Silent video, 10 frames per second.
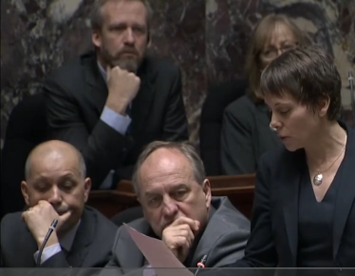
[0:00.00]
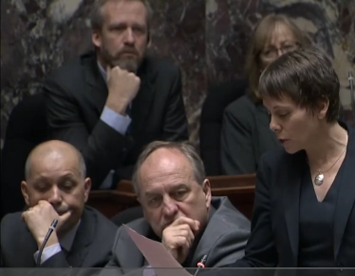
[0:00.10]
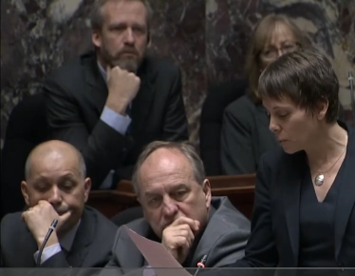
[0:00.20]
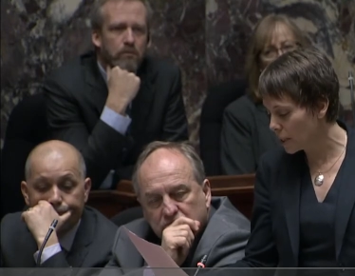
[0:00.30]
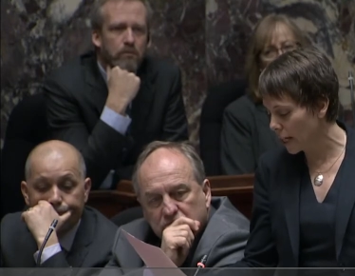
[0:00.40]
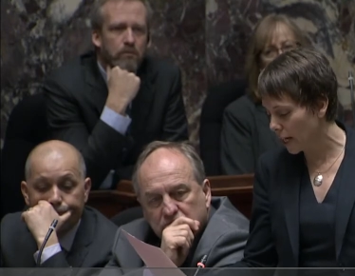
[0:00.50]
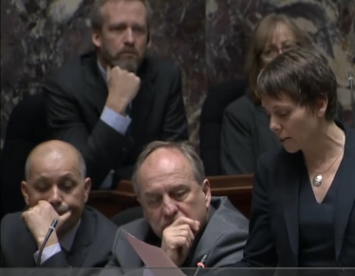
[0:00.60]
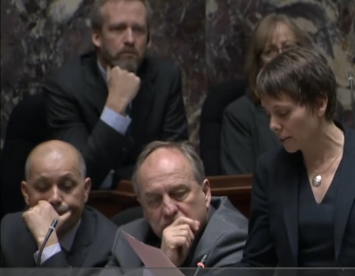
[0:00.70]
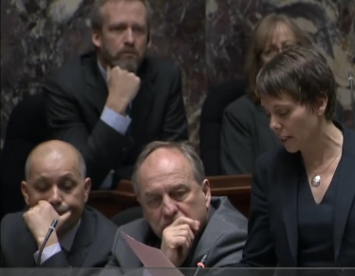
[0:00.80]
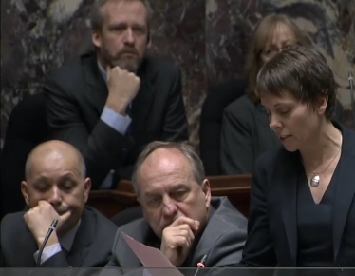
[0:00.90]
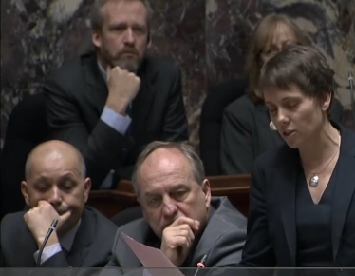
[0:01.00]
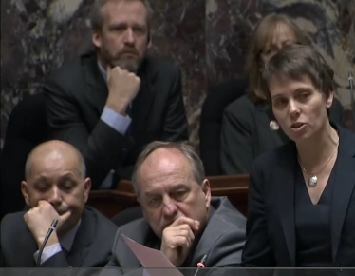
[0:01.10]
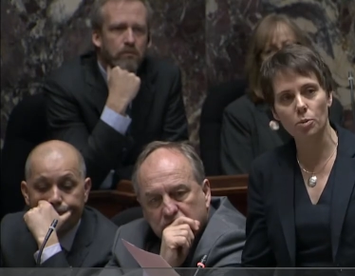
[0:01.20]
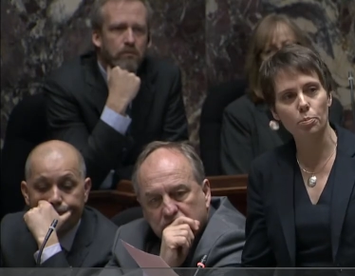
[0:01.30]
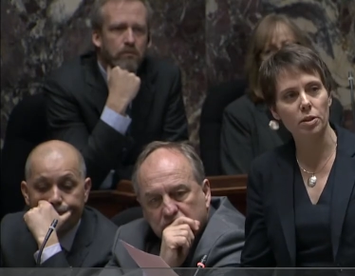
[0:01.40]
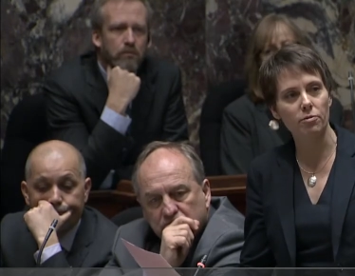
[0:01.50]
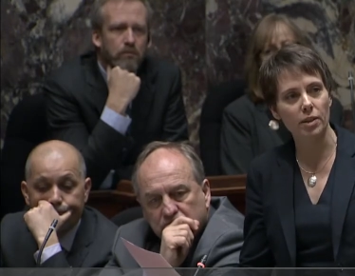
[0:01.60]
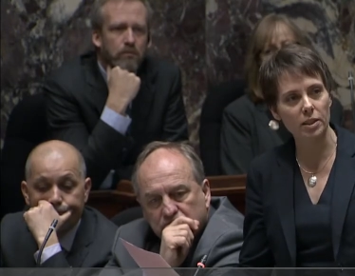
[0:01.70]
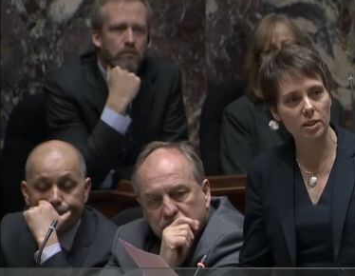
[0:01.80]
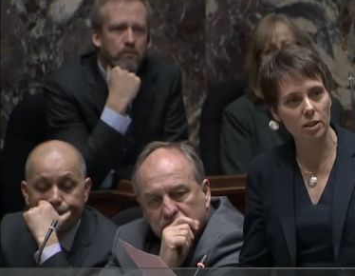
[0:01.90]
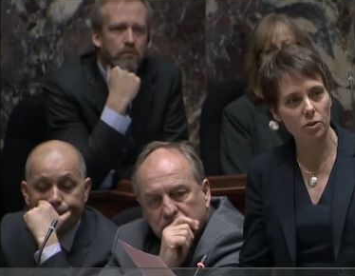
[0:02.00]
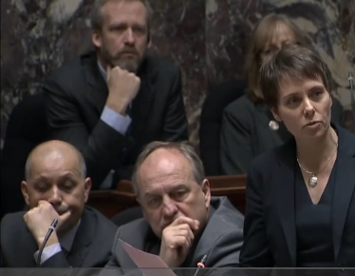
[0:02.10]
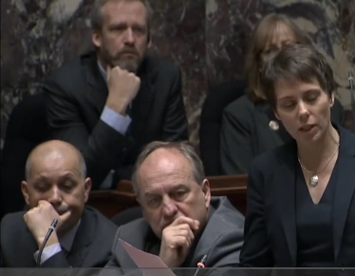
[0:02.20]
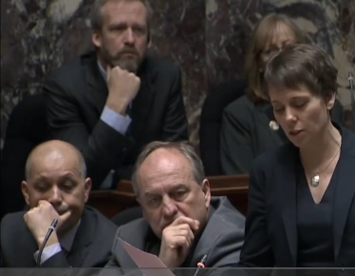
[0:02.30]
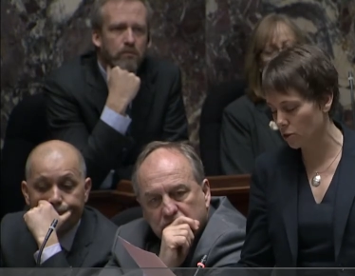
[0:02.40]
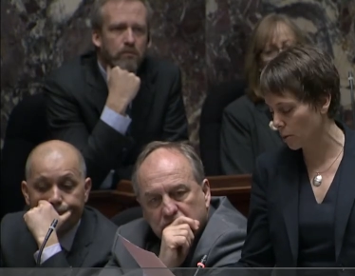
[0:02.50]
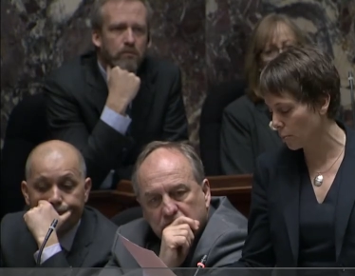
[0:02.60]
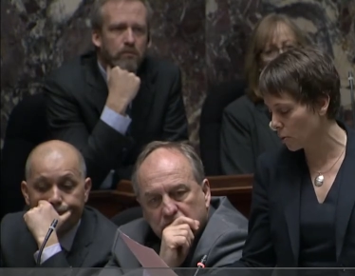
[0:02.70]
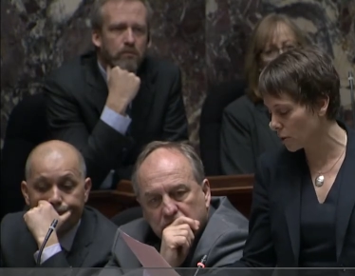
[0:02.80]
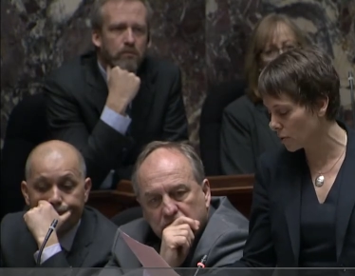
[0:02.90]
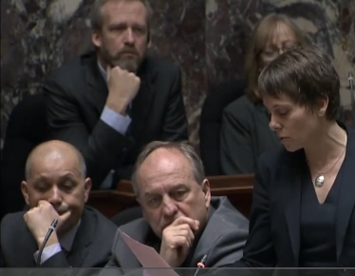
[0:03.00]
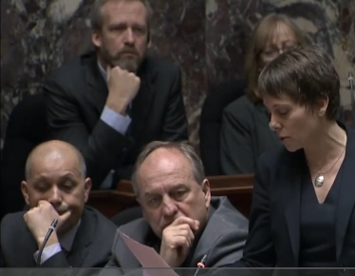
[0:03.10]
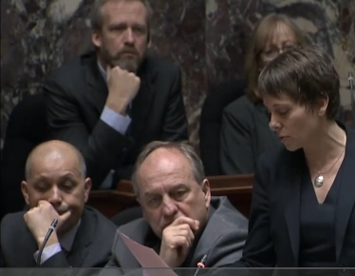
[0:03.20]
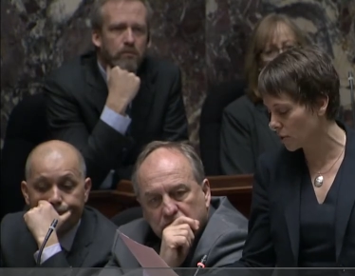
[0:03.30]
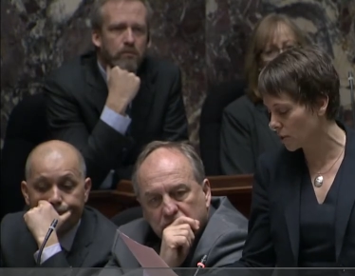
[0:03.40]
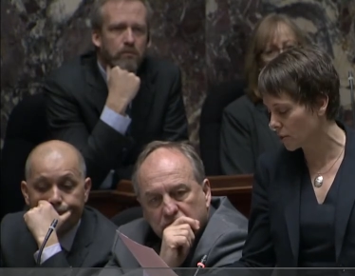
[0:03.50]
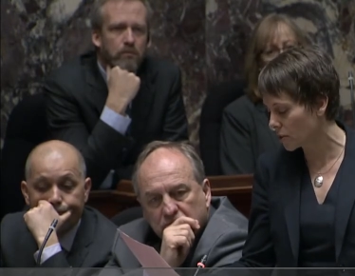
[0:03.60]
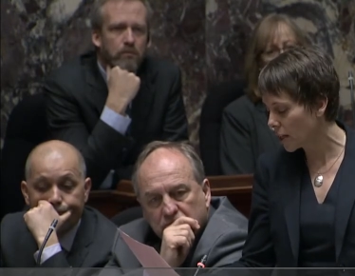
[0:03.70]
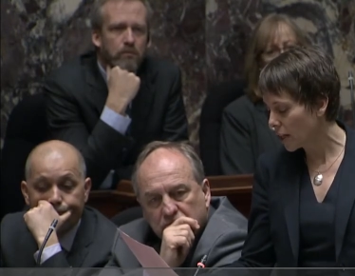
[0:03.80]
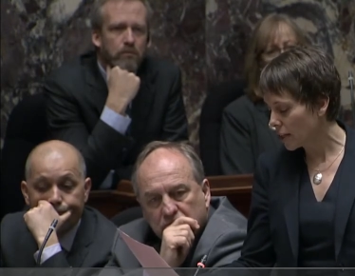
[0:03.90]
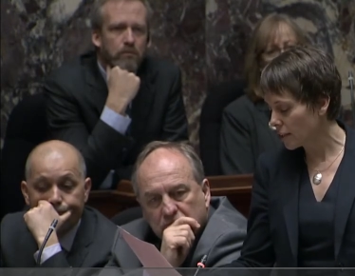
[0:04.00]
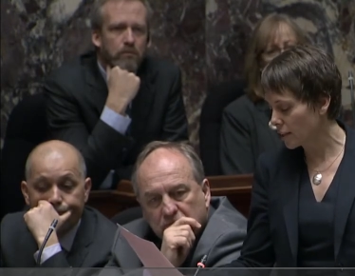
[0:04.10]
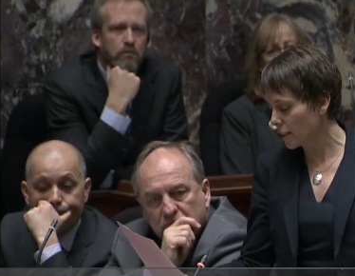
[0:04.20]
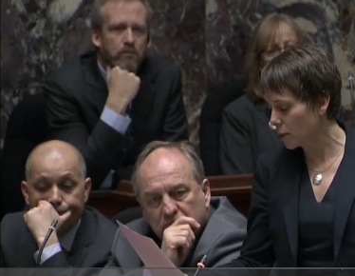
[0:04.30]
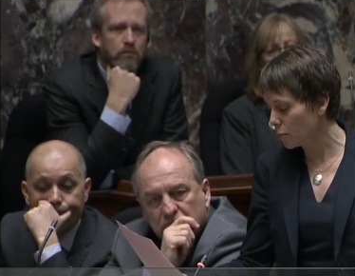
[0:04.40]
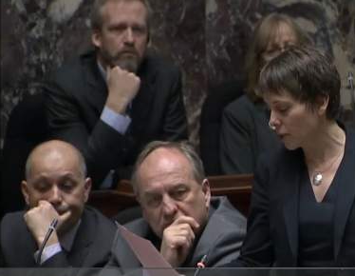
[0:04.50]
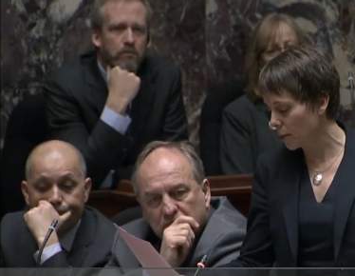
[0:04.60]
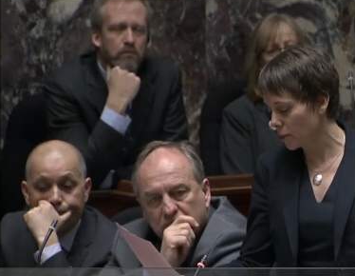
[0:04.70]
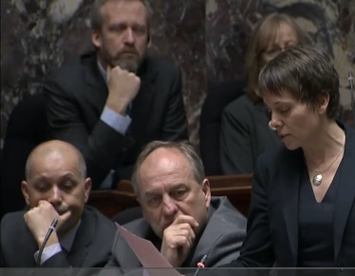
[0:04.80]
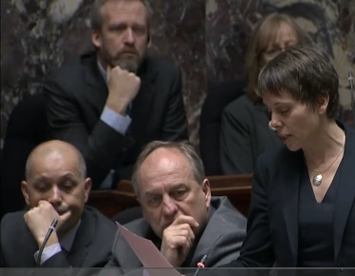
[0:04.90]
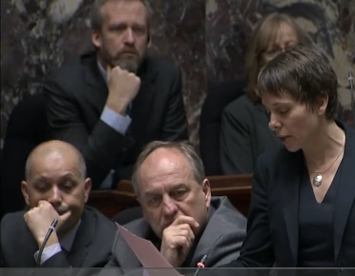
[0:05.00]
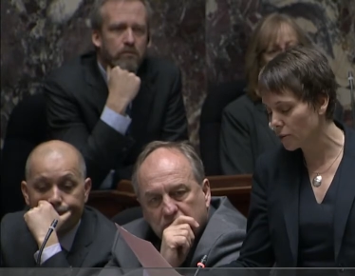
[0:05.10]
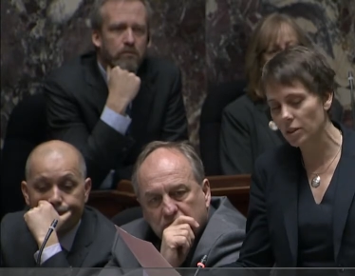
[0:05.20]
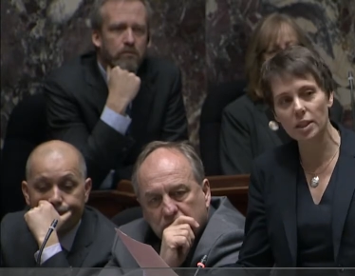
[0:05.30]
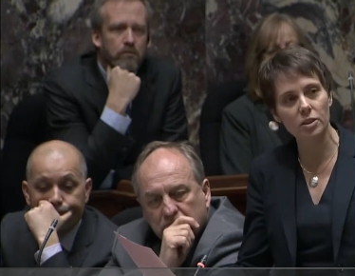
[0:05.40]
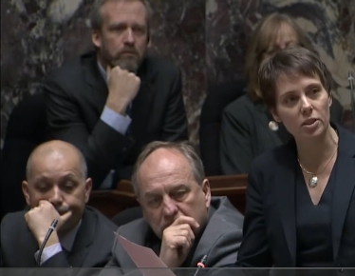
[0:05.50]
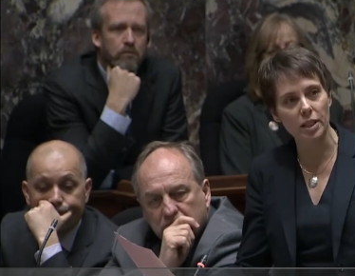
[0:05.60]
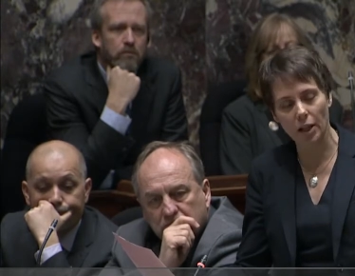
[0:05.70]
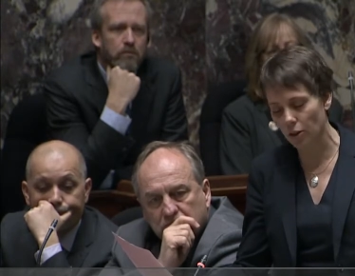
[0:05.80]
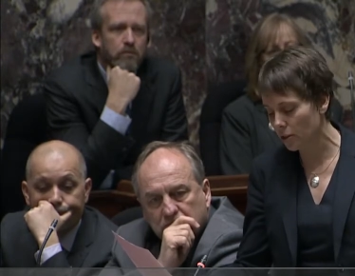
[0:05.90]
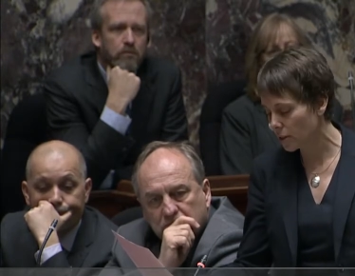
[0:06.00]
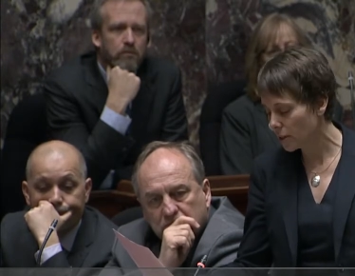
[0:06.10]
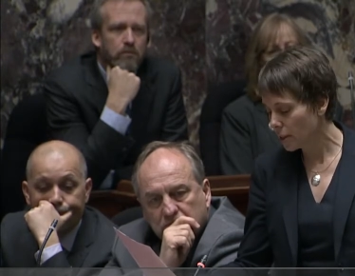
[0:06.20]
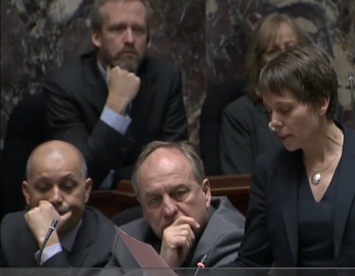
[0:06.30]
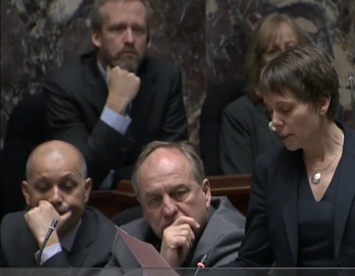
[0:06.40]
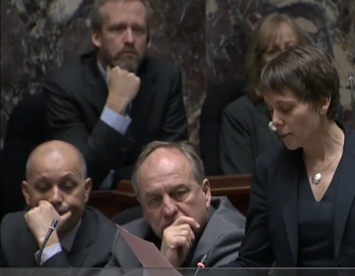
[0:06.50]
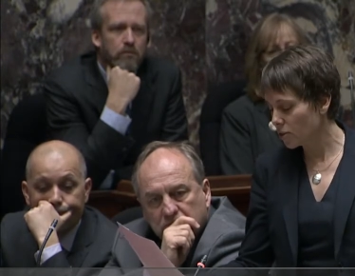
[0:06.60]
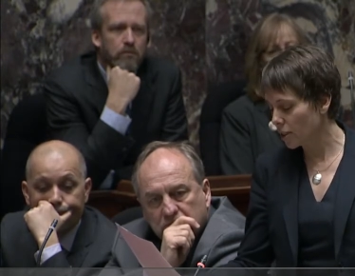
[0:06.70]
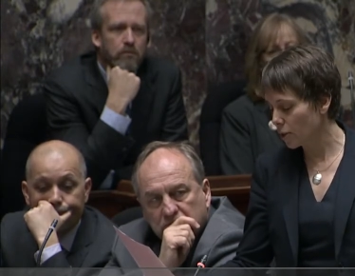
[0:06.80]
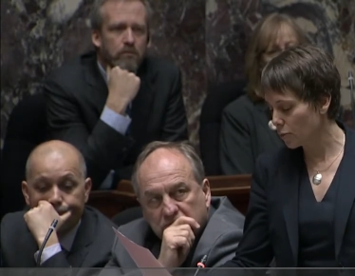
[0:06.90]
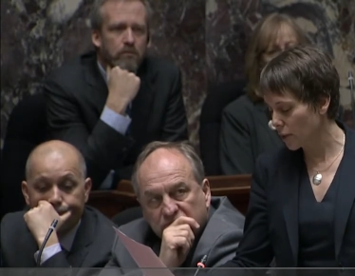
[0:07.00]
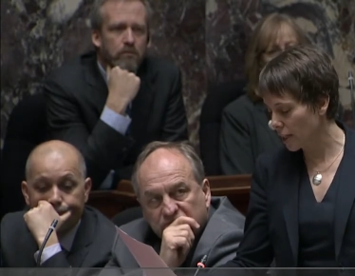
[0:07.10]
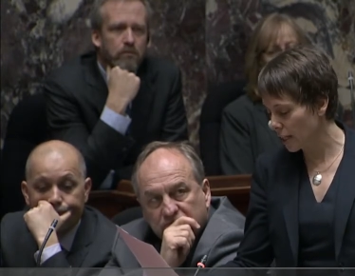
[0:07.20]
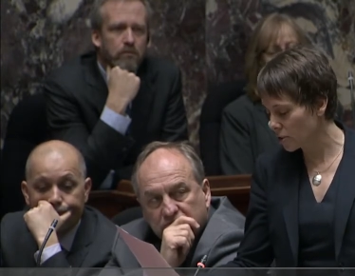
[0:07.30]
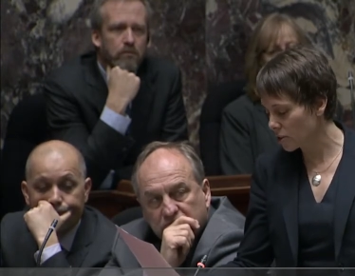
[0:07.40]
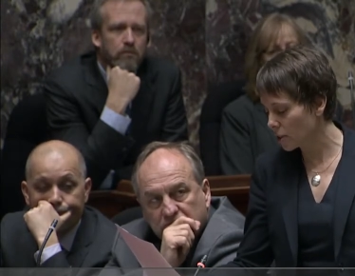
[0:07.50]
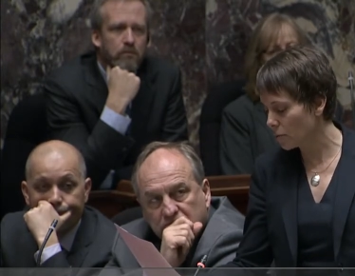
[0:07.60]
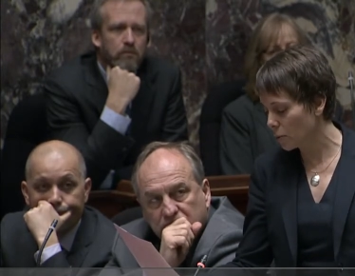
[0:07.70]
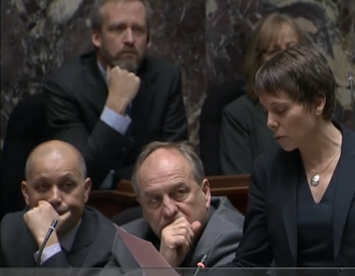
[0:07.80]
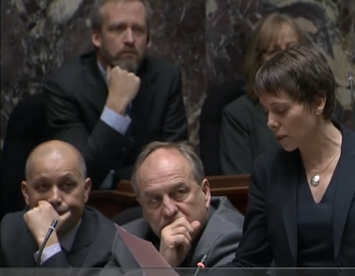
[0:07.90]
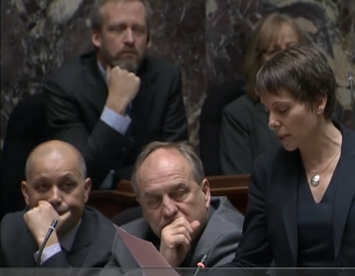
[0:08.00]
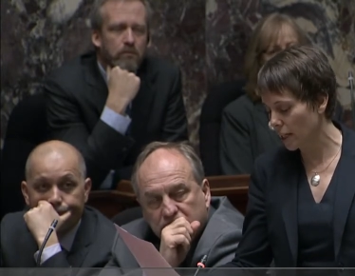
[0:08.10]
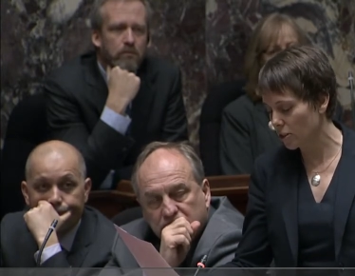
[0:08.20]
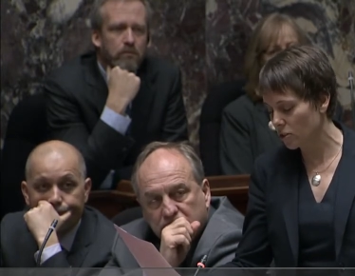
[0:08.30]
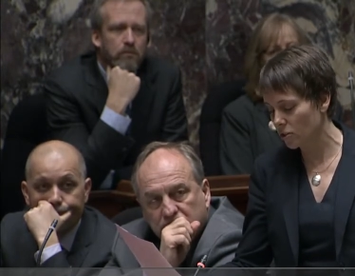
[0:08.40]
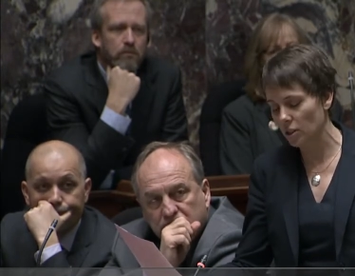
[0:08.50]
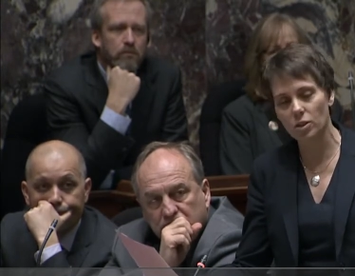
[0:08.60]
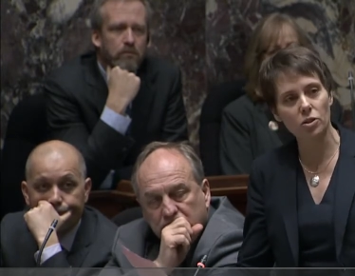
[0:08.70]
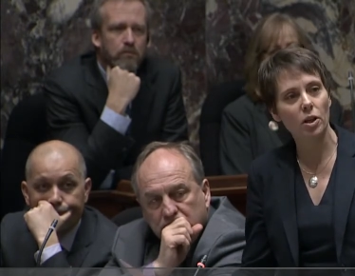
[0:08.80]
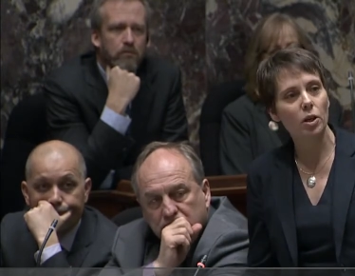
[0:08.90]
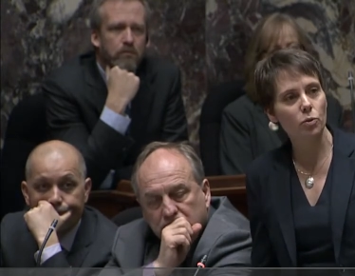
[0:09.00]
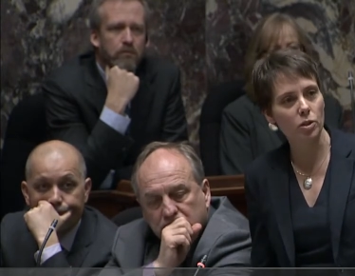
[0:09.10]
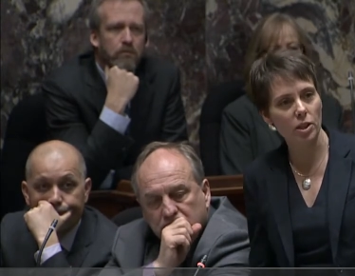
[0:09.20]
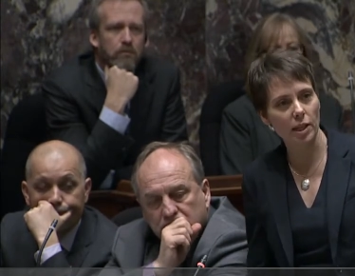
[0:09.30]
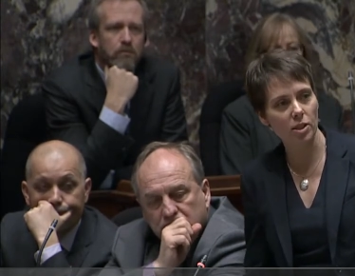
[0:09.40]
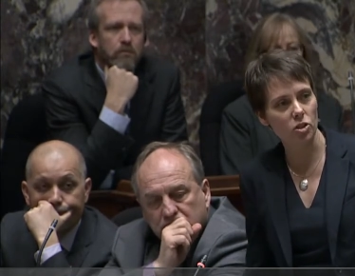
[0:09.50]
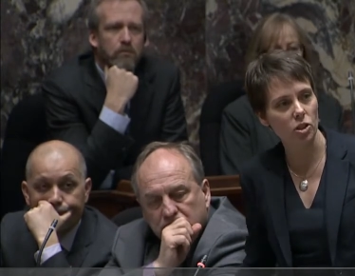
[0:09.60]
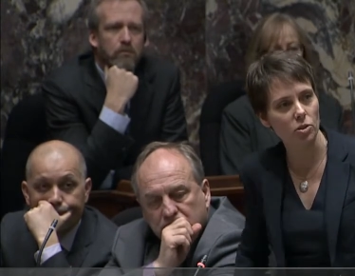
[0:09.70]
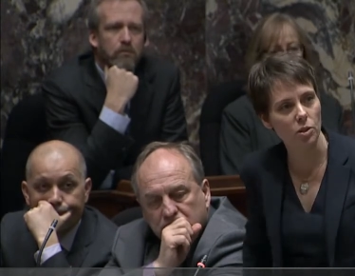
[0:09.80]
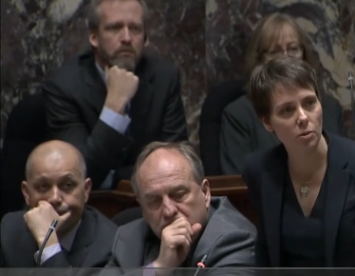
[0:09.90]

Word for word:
Speaker 1: will be allocated to preventative and supportive services that keep families healthy and together instead of financially rewarding agencies for taking children